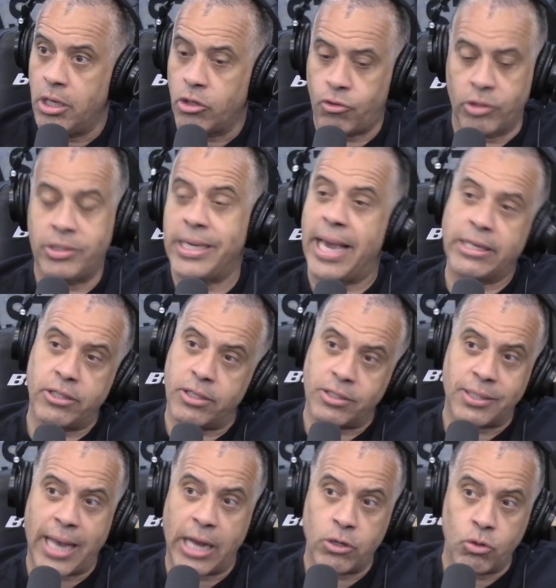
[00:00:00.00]
So the DAs is going to
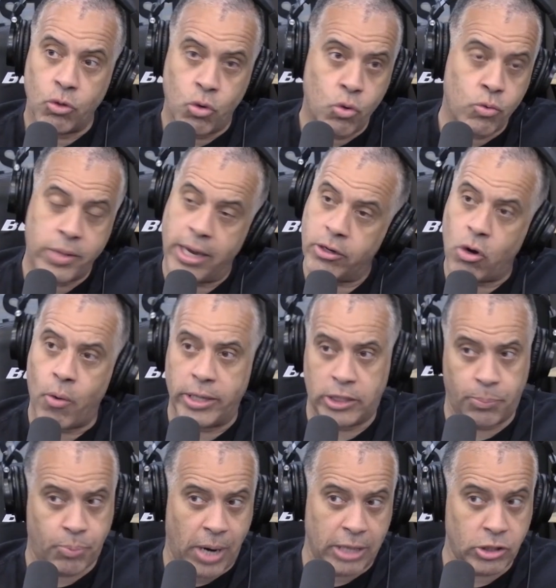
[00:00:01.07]
decide who they're going
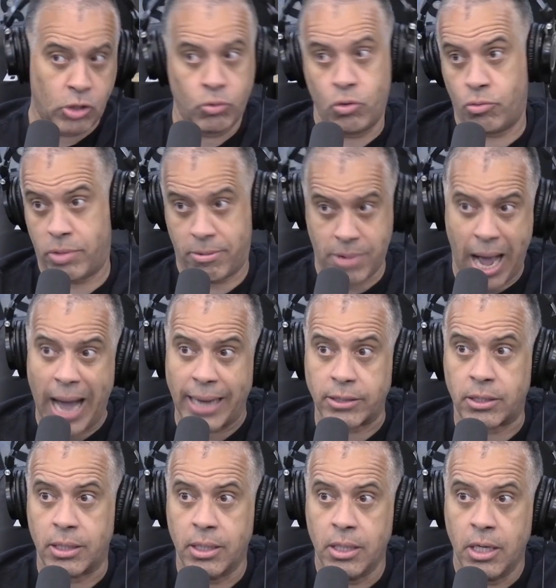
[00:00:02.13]
to prosecute, who they're not.